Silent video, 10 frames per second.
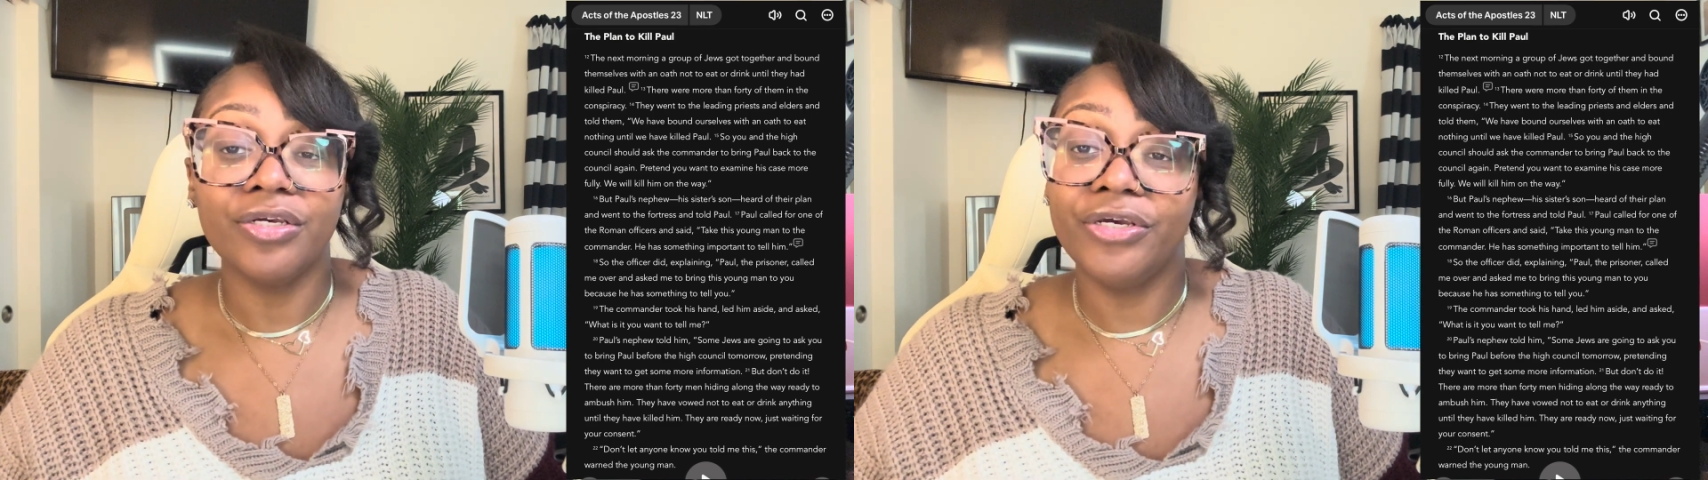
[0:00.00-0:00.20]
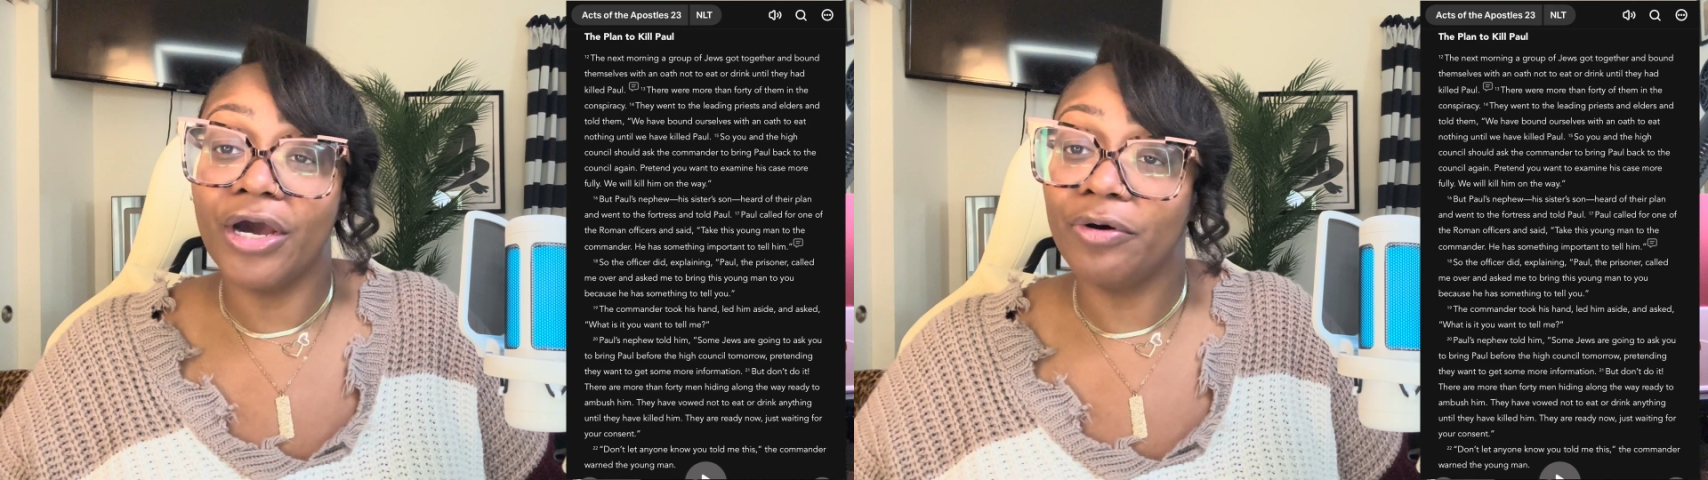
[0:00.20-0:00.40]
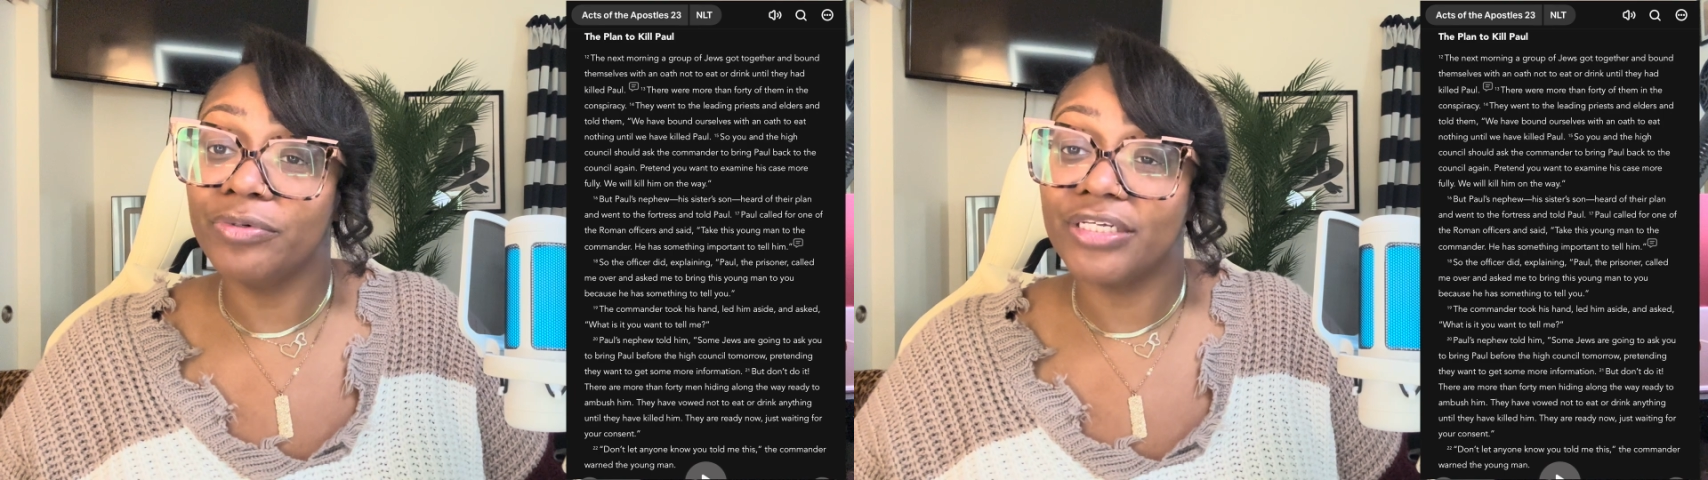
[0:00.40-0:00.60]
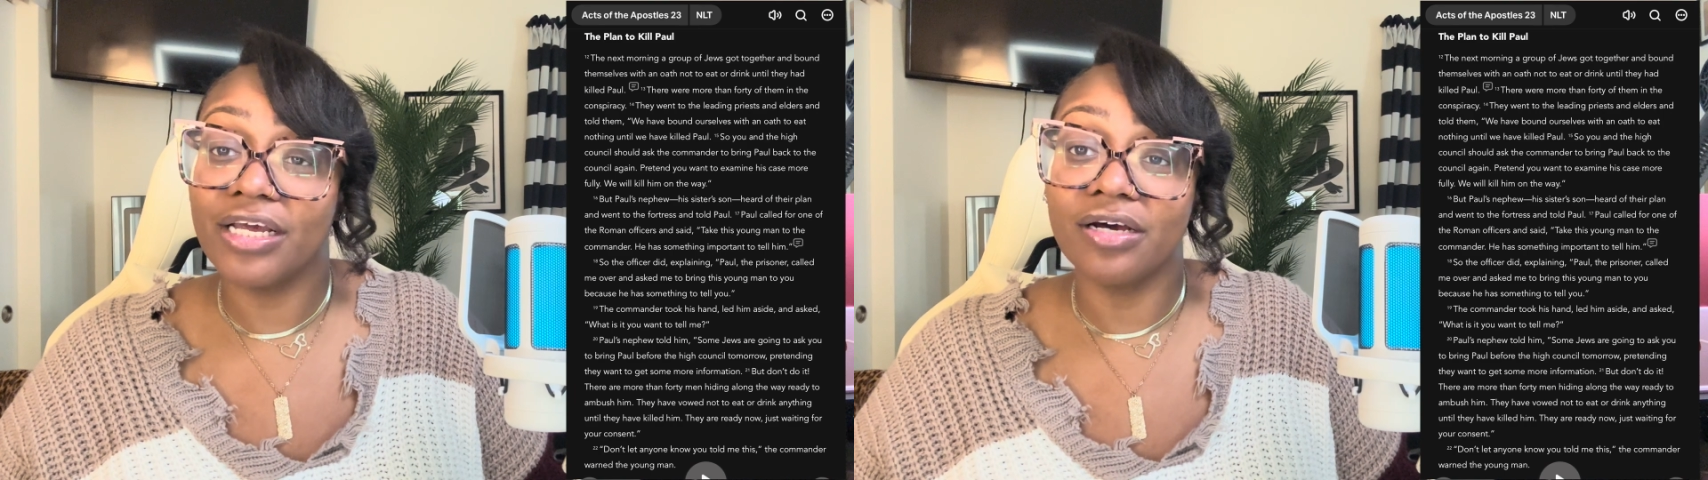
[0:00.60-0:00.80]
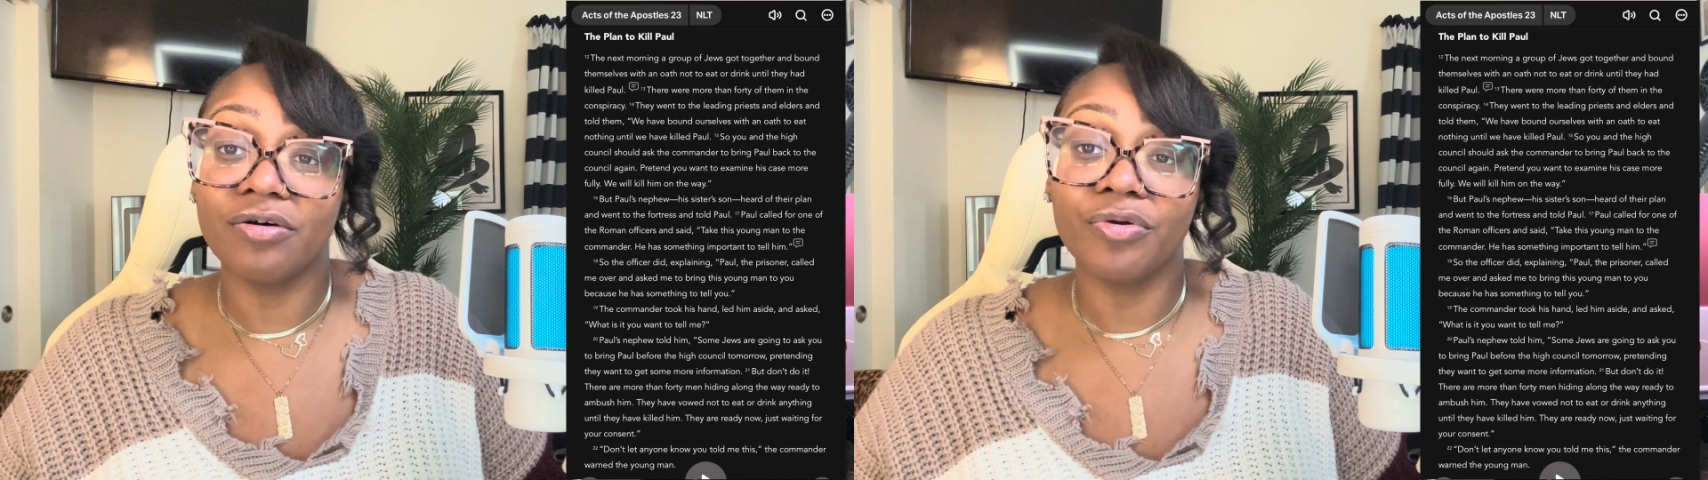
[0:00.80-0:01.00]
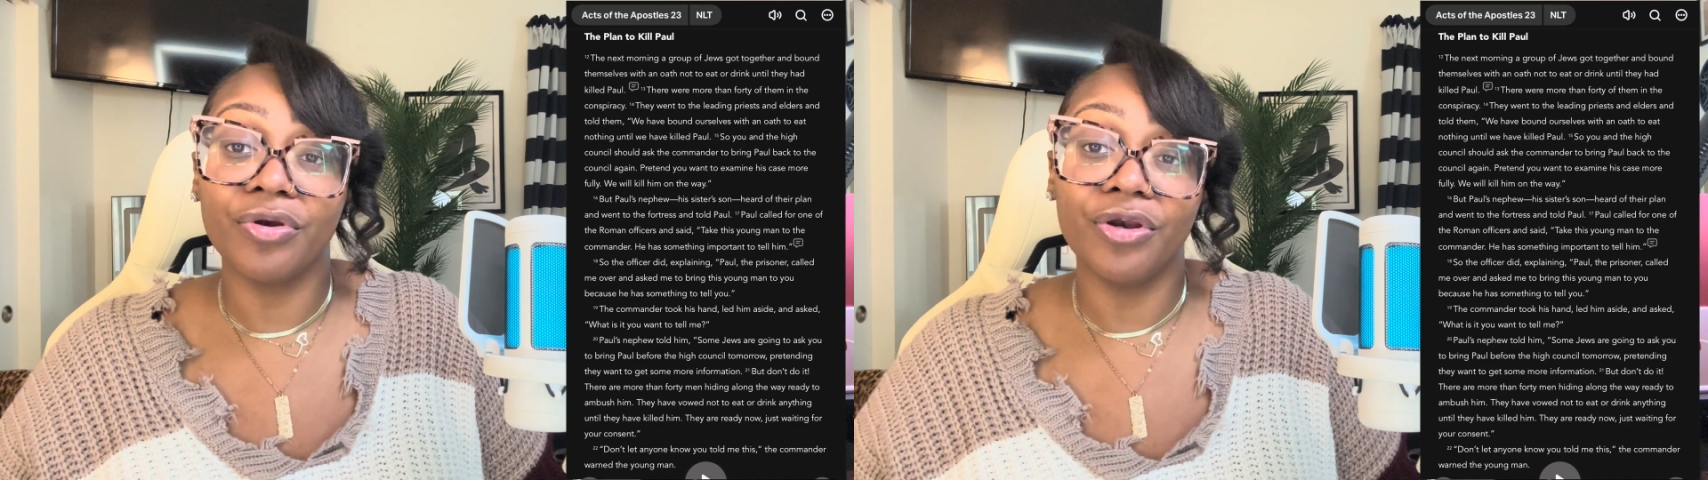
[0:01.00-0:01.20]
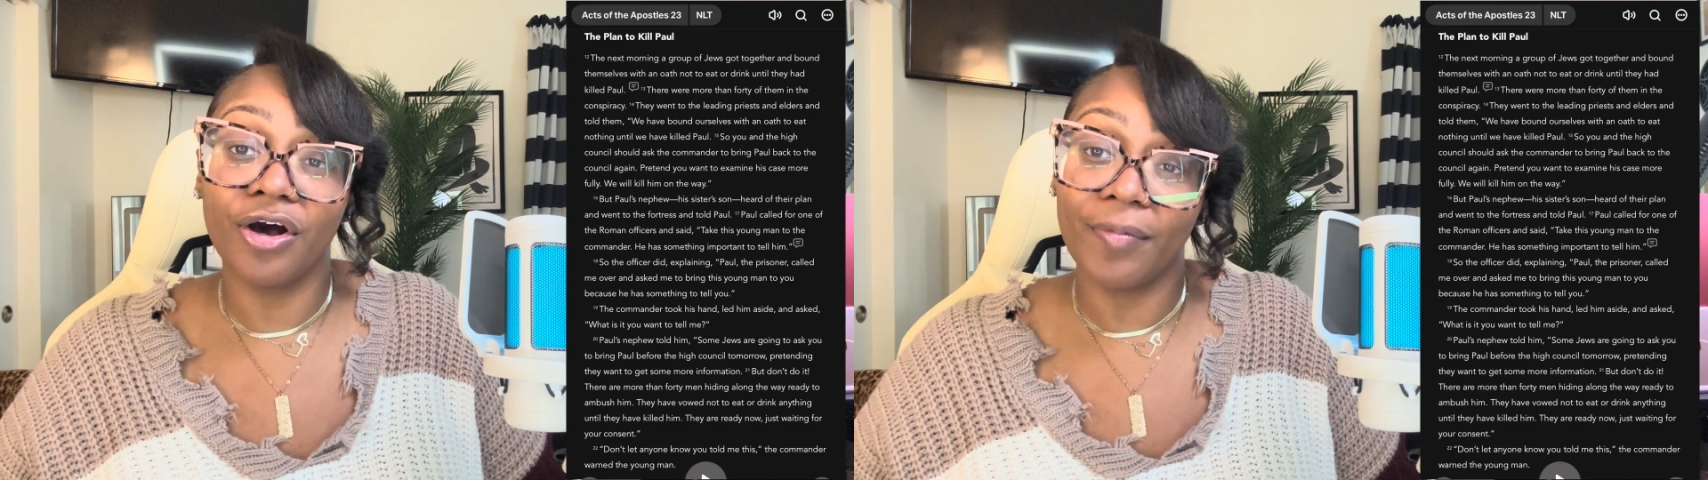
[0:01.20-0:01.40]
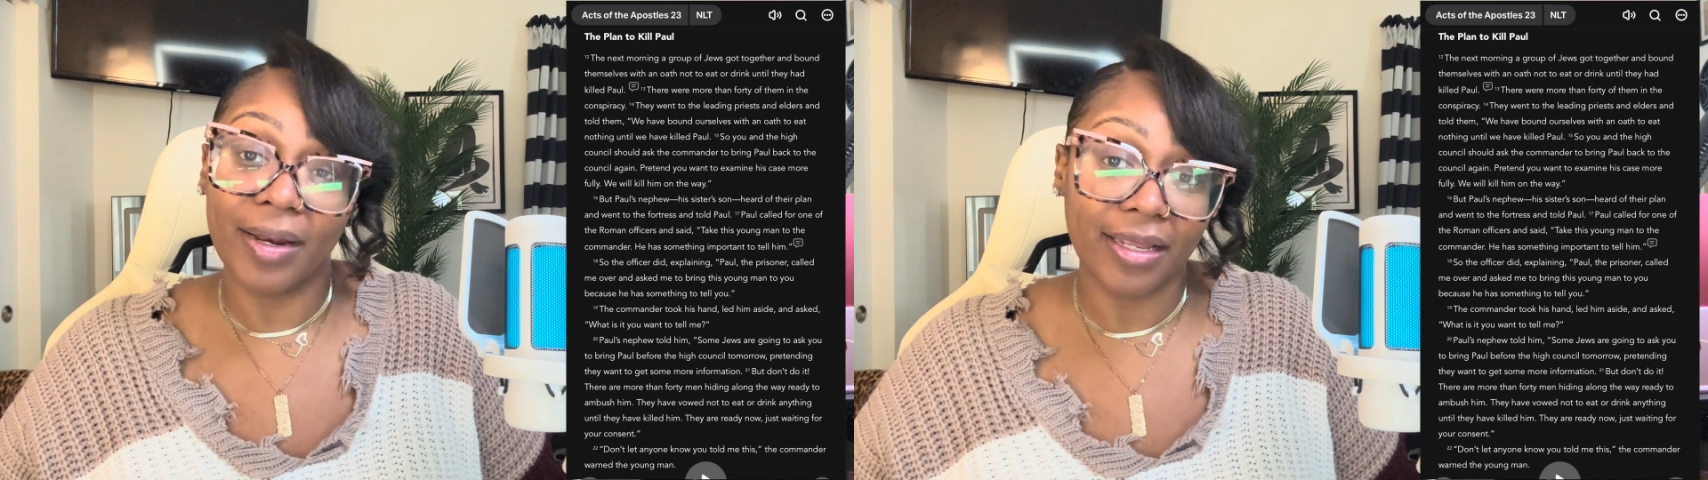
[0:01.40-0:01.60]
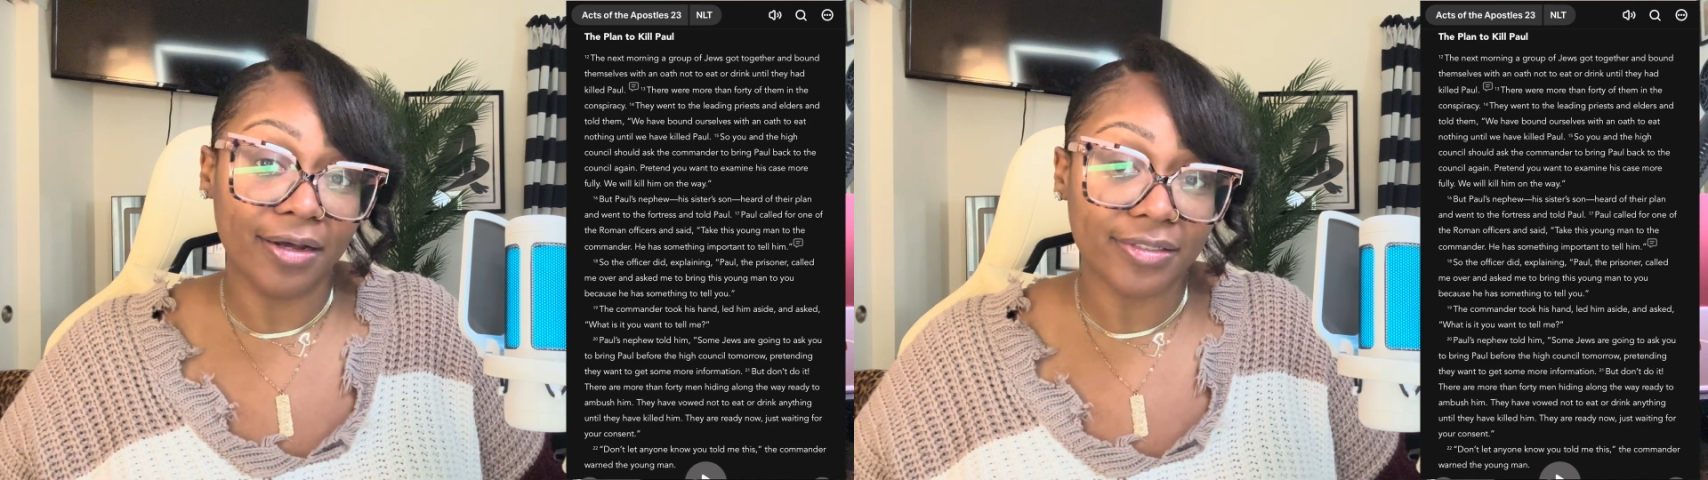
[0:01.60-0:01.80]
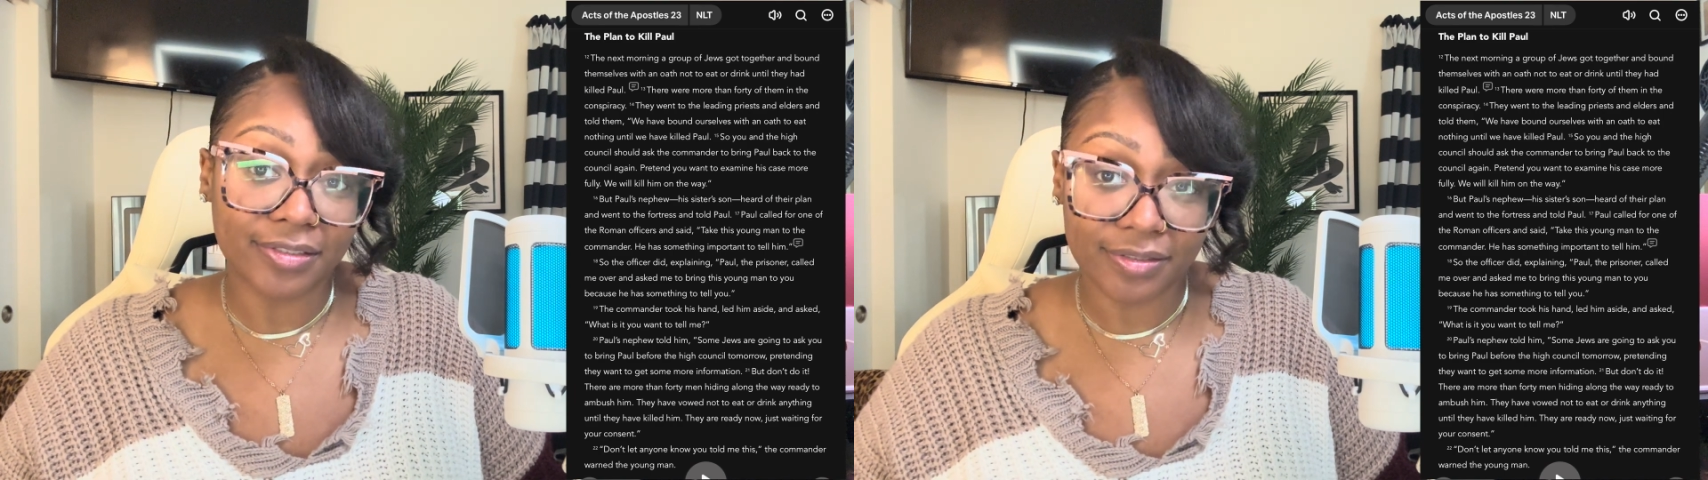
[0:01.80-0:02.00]
don't tell nobody
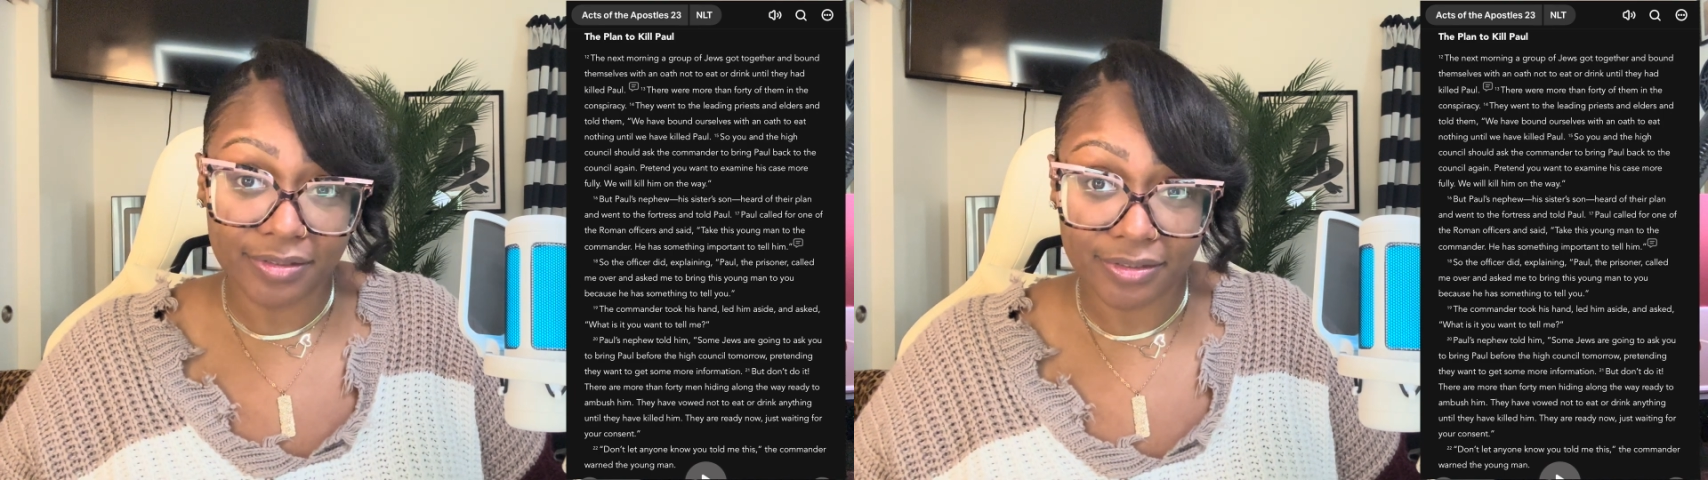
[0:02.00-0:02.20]
else.